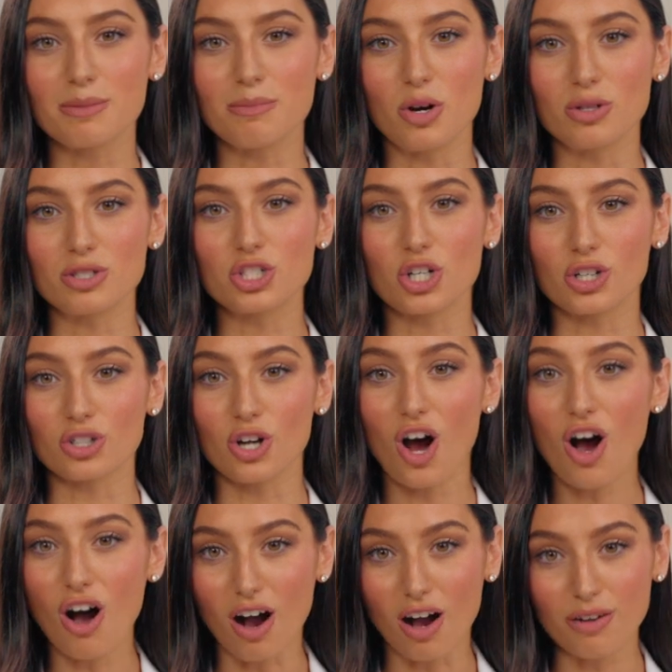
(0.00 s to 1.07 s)
mode turned
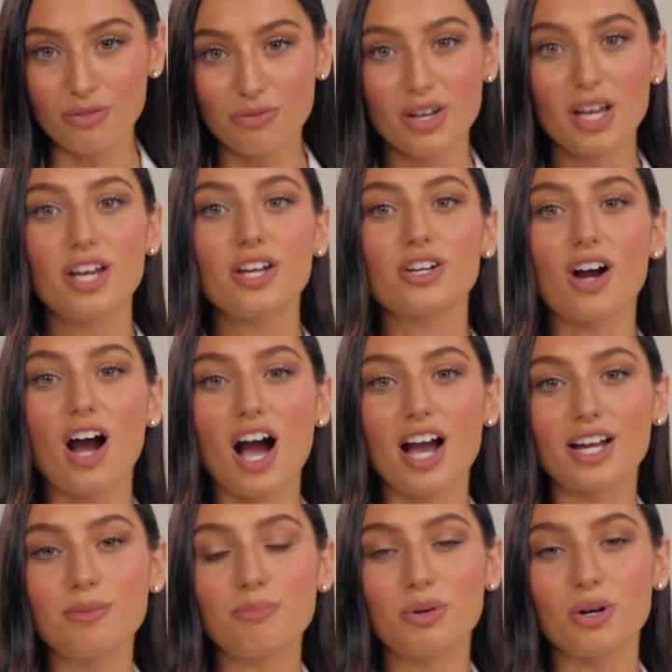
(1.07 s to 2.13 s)
off, your
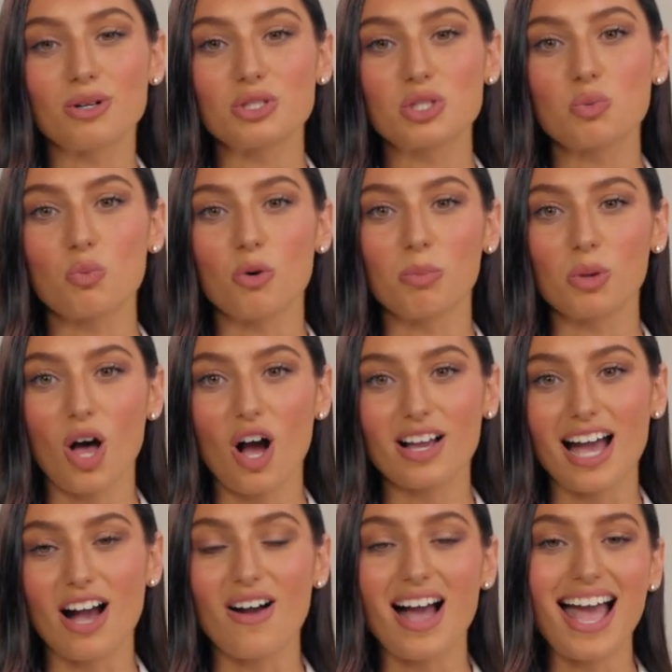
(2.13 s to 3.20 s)
IM Pros will
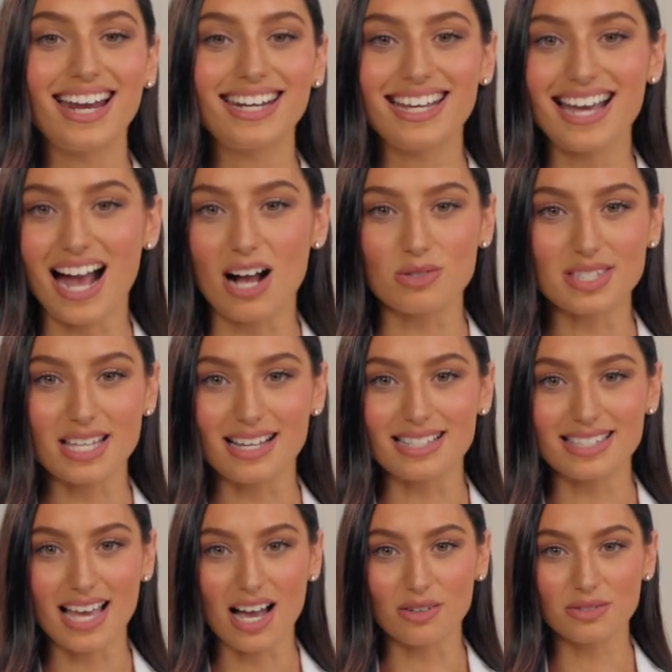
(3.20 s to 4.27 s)
block out any outside
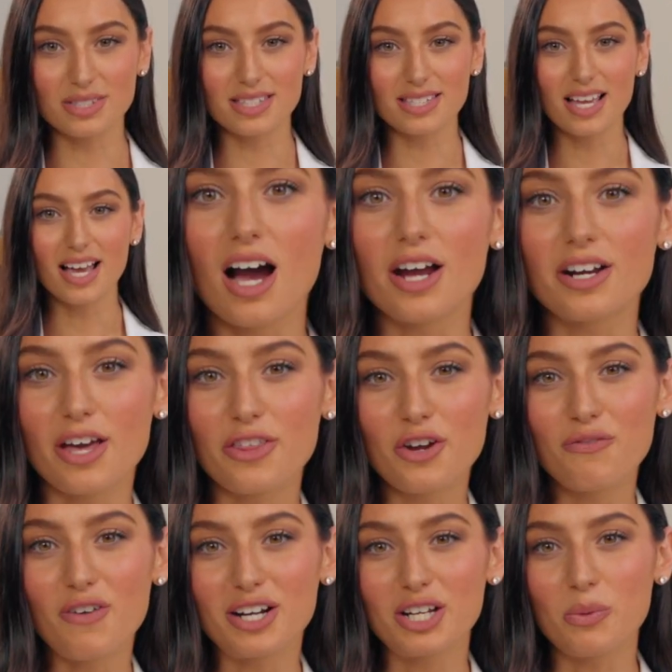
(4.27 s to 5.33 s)
sounds. Another
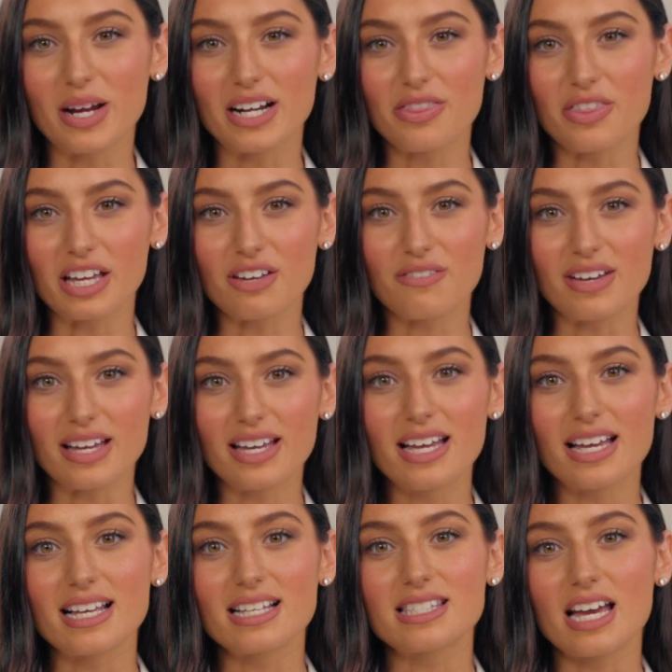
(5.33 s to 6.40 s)
funny way to think of it
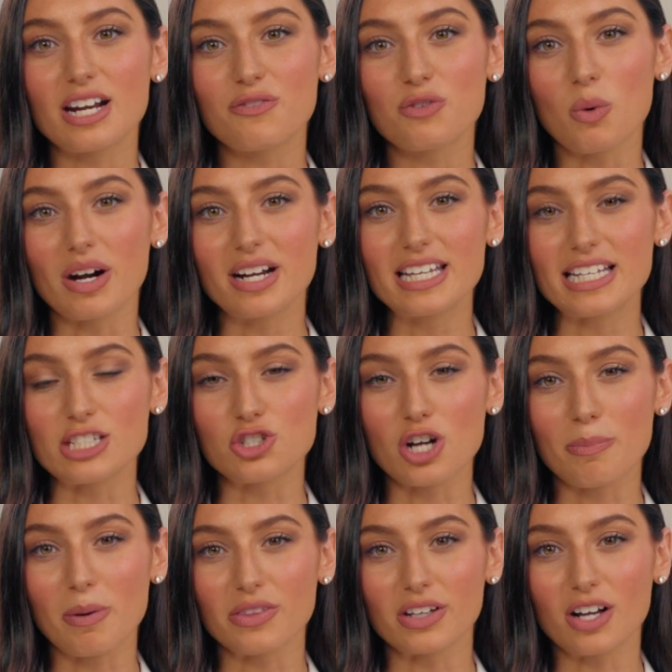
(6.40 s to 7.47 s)
is that if you want to
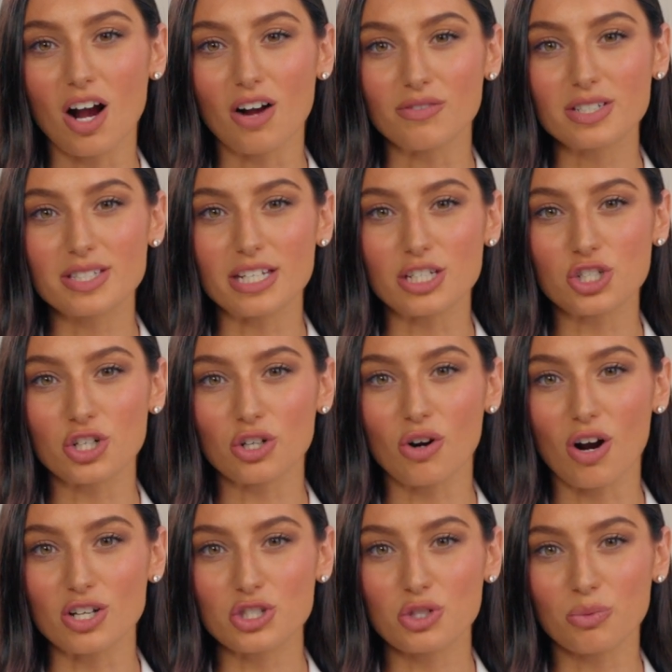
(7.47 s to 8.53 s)
eavesdrop on the conversation
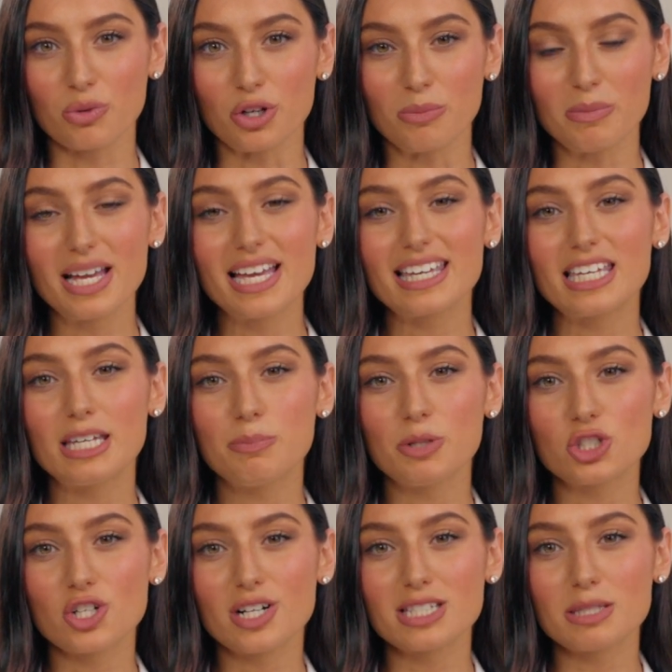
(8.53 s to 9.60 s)
across the room, keep
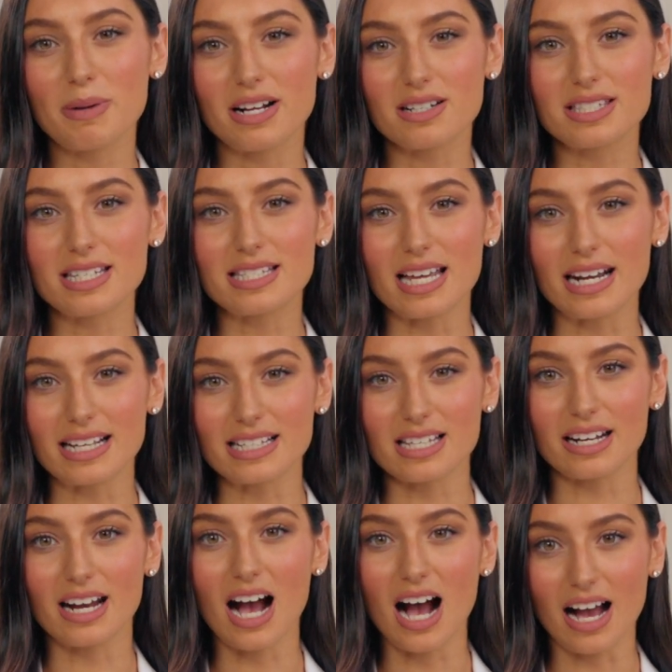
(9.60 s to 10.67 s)
your transparency settings
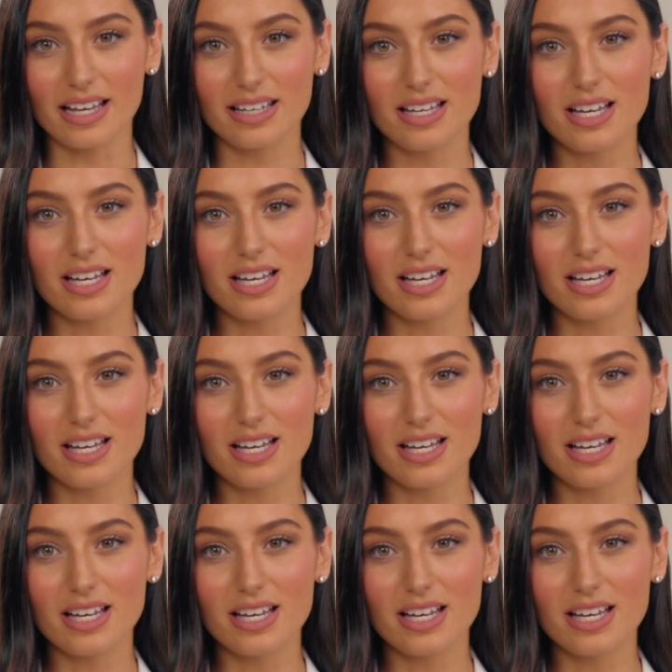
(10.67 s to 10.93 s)
on high